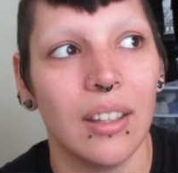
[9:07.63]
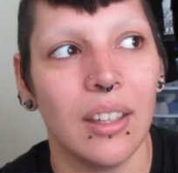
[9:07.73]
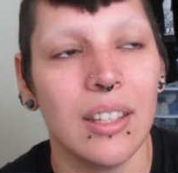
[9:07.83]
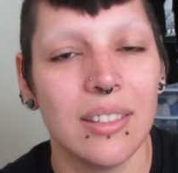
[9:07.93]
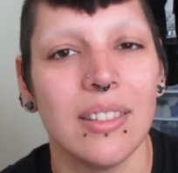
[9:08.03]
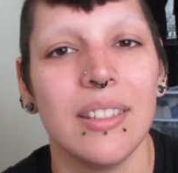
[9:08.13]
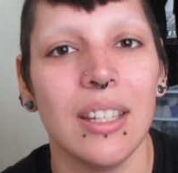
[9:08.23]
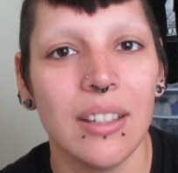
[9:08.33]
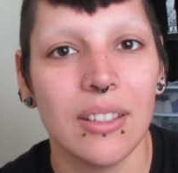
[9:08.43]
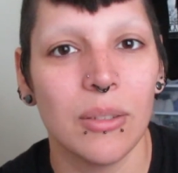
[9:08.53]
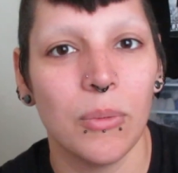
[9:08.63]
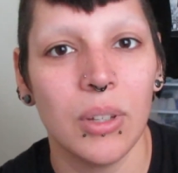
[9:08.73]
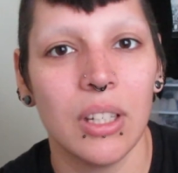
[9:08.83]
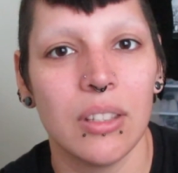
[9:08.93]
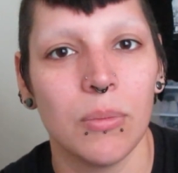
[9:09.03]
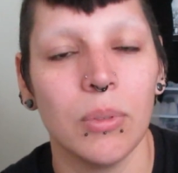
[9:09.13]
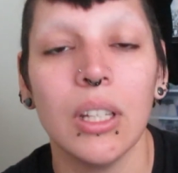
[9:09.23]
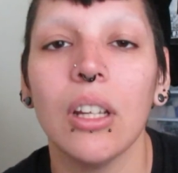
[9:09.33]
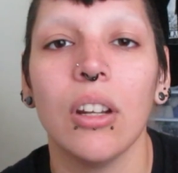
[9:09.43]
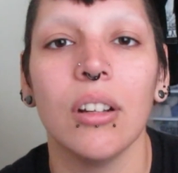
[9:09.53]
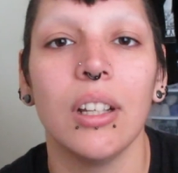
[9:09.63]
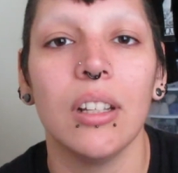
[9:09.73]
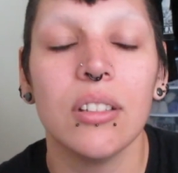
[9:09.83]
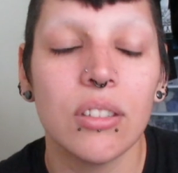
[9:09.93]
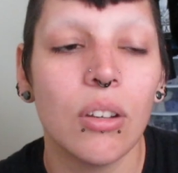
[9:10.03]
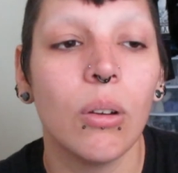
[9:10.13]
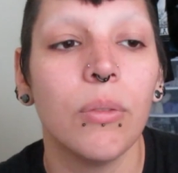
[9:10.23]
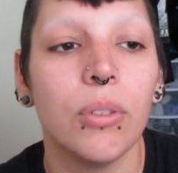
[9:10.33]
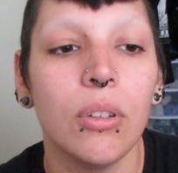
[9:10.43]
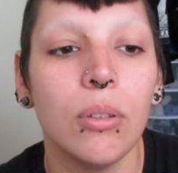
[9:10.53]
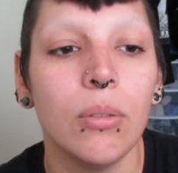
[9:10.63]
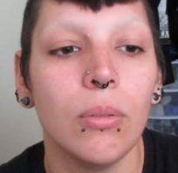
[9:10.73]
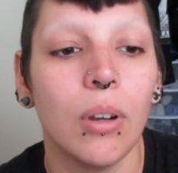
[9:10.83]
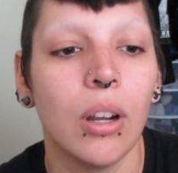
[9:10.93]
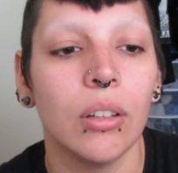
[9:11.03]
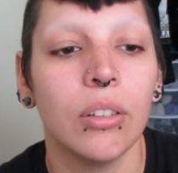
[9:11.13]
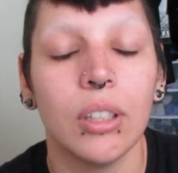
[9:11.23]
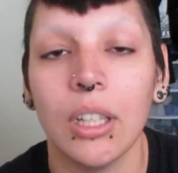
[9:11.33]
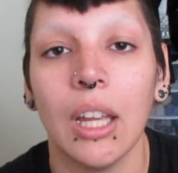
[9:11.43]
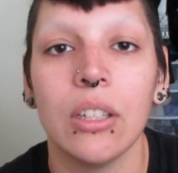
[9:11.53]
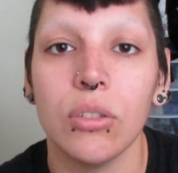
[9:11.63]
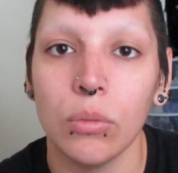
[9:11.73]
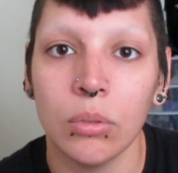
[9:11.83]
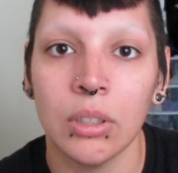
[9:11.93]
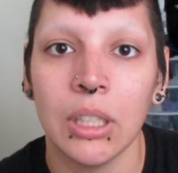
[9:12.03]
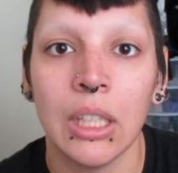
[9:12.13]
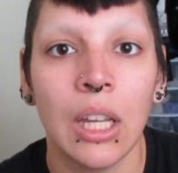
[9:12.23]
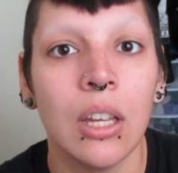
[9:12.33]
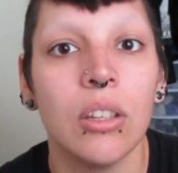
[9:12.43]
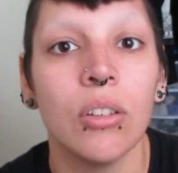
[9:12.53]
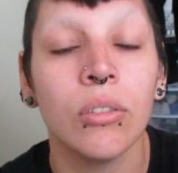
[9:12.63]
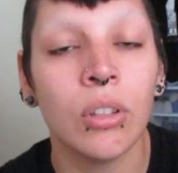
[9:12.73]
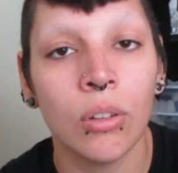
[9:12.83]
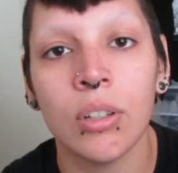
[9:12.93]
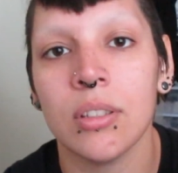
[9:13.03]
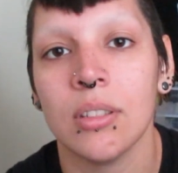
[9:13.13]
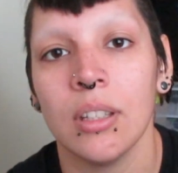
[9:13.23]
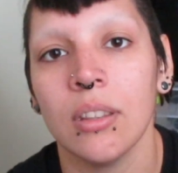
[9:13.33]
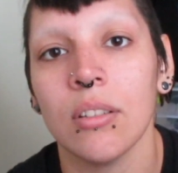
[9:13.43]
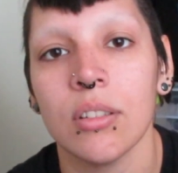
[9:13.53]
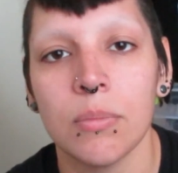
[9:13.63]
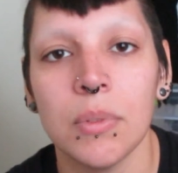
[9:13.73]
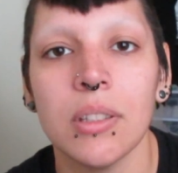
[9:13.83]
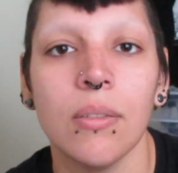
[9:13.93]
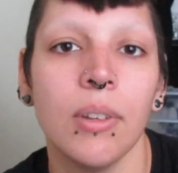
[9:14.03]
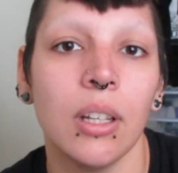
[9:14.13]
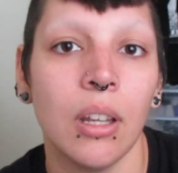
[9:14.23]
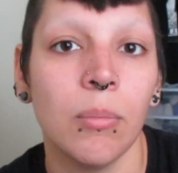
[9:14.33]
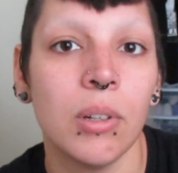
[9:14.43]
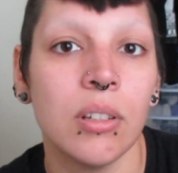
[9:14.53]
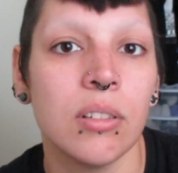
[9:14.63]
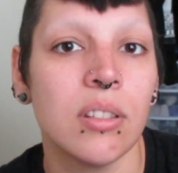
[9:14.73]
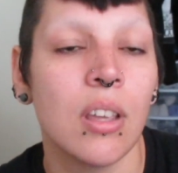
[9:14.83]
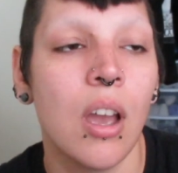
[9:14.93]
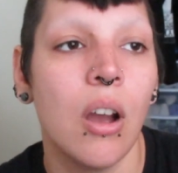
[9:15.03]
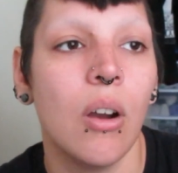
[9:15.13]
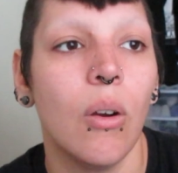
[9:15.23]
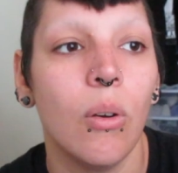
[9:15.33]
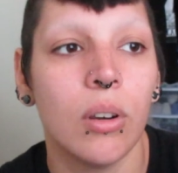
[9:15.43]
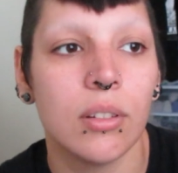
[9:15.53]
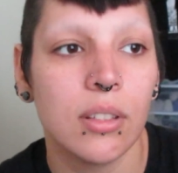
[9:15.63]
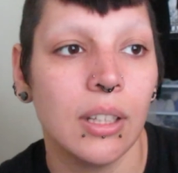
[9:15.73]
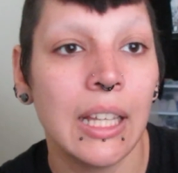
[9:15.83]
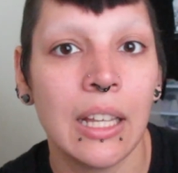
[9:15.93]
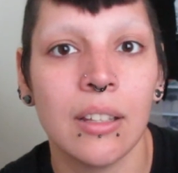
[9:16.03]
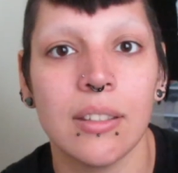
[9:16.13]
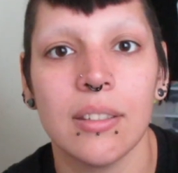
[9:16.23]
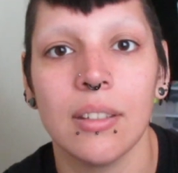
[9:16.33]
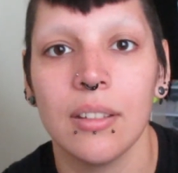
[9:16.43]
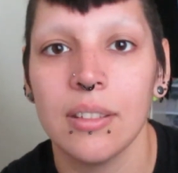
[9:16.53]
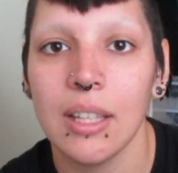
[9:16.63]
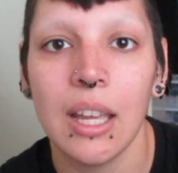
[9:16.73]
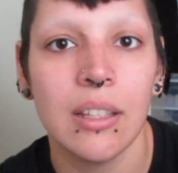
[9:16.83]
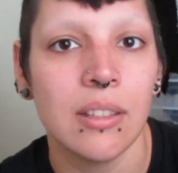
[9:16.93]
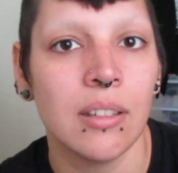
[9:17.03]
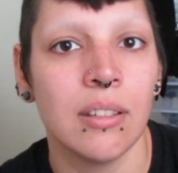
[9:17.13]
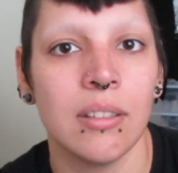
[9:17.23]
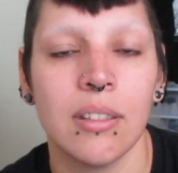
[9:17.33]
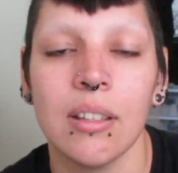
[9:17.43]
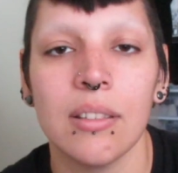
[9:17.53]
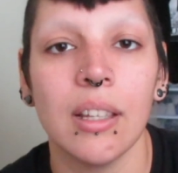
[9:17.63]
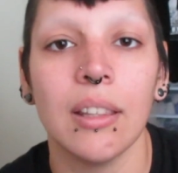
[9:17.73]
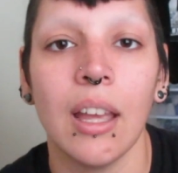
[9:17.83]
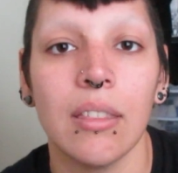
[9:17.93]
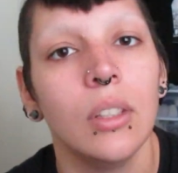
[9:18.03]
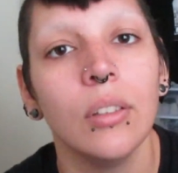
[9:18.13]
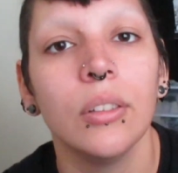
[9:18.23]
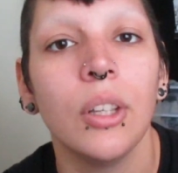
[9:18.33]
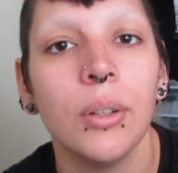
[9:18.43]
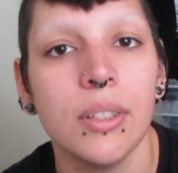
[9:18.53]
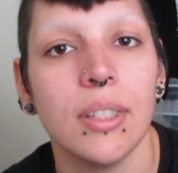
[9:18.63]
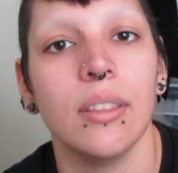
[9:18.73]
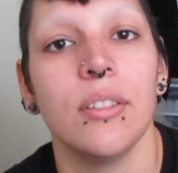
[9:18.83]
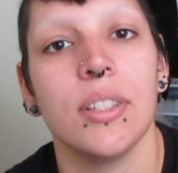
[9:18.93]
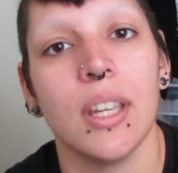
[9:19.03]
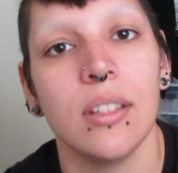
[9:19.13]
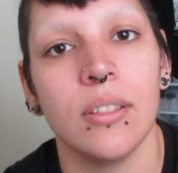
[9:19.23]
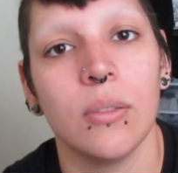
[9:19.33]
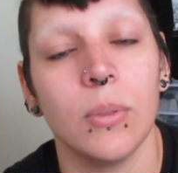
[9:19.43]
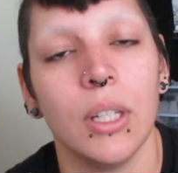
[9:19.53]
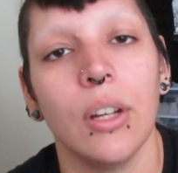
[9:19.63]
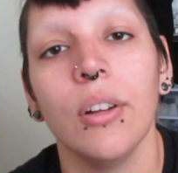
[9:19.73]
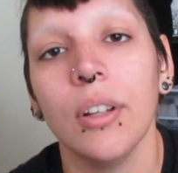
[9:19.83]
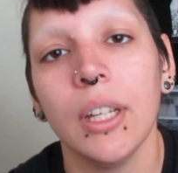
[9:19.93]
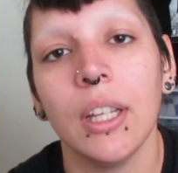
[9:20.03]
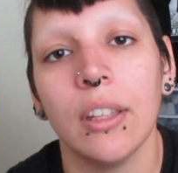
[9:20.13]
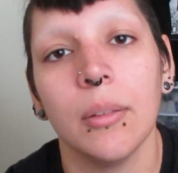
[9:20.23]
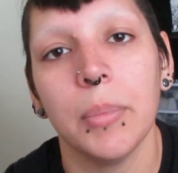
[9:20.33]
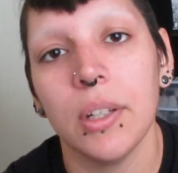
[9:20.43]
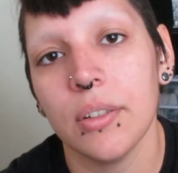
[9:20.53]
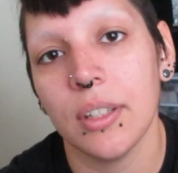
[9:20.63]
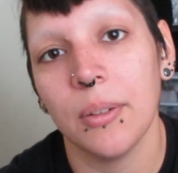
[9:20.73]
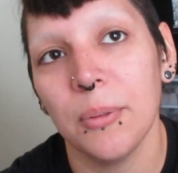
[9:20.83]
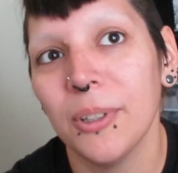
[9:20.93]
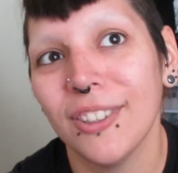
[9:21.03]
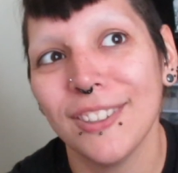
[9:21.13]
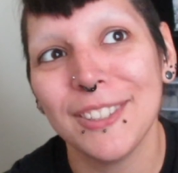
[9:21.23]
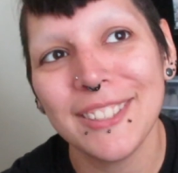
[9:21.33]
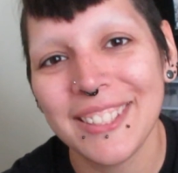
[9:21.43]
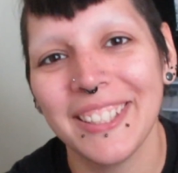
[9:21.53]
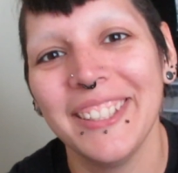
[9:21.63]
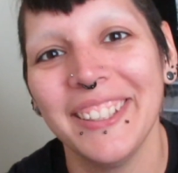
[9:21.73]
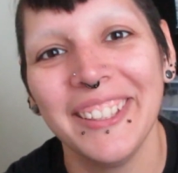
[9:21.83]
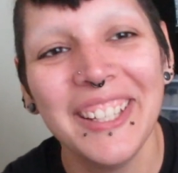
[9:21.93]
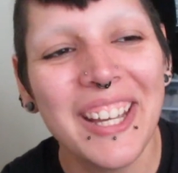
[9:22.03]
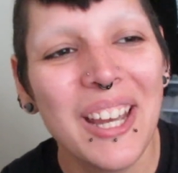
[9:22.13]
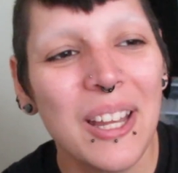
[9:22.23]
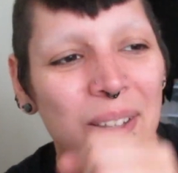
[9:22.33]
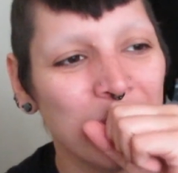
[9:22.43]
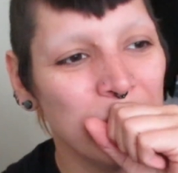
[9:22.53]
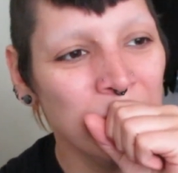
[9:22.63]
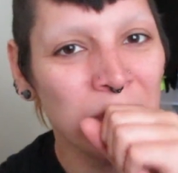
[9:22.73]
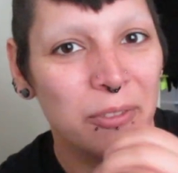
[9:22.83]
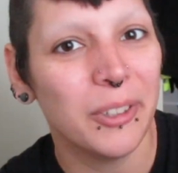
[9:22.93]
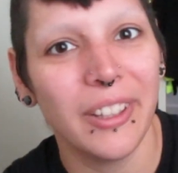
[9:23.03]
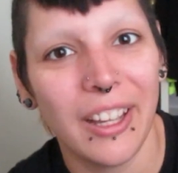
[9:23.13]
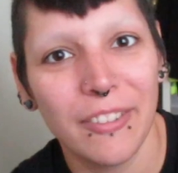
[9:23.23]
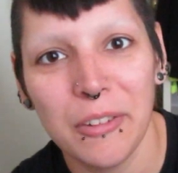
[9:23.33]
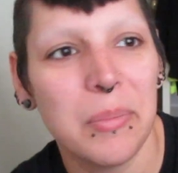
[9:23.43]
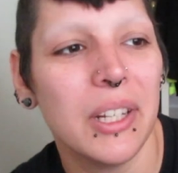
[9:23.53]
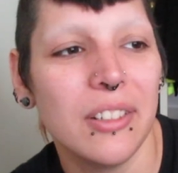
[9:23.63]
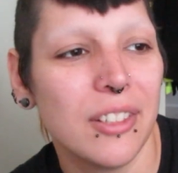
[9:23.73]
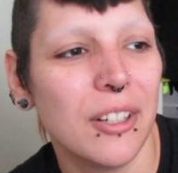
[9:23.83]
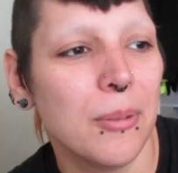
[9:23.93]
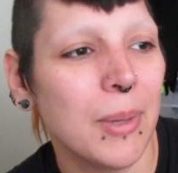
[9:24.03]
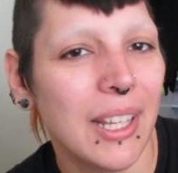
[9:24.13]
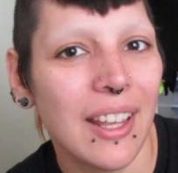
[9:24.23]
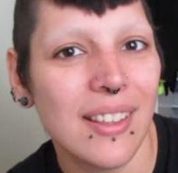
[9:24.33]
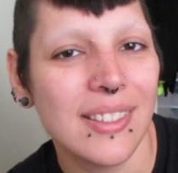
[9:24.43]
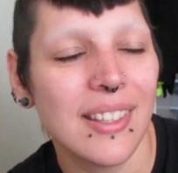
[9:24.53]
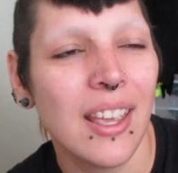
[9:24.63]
It sticks when it's reoccurring. So if you are looking at jewelry, you'll notice that there's specific numbers or lengths, sizes, things like that. You'll notice that there's sizes reoccurring in the piercing world, for lack of a better term, I guess.